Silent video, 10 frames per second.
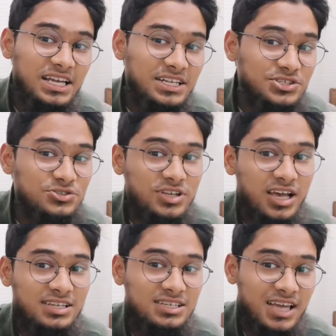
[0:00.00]
in a
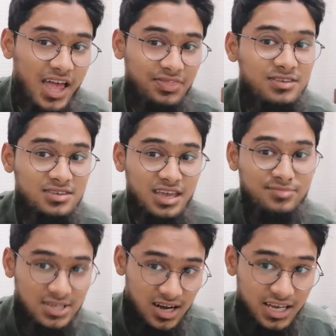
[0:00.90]
society at the
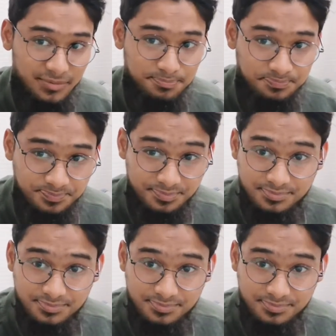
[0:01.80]
same time.